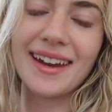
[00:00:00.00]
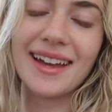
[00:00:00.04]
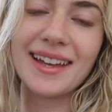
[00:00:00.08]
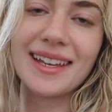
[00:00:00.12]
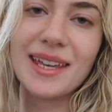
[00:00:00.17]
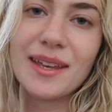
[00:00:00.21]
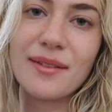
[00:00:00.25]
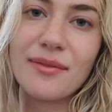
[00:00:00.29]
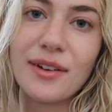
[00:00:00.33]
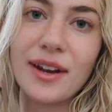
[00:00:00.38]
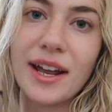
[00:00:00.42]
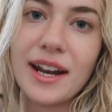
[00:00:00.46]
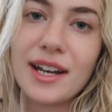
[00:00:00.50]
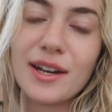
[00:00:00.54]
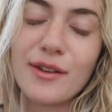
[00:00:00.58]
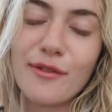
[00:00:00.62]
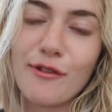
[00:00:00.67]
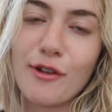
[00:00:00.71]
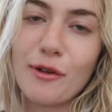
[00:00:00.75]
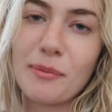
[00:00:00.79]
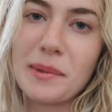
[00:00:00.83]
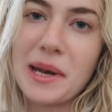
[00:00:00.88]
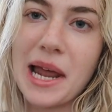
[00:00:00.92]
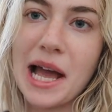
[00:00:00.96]
I keep forgetting to
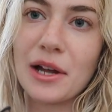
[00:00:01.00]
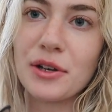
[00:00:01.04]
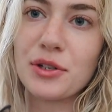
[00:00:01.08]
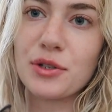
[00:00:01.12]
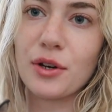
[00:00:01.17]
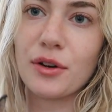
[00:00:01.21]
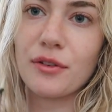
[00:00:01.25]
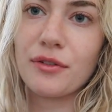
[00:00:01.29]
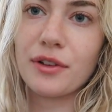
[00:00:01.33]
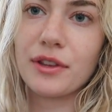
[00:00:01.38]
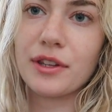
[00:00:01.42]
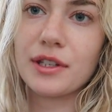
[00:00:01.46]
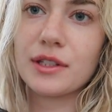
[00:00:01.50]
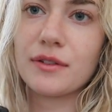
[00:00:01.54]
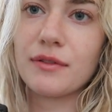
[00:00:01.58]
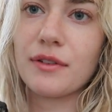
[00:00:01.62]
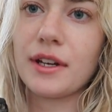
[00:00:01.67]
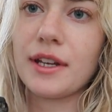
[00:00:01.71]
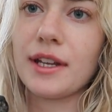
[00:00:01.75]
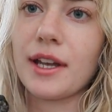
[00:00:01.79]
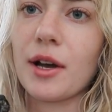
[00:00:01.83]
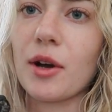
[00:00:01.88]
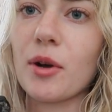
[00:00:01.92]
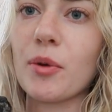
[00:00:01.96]
film an outro for this
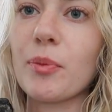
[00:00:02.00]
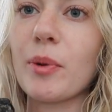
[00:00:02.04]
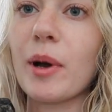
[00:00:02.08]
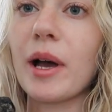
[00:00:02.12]
video,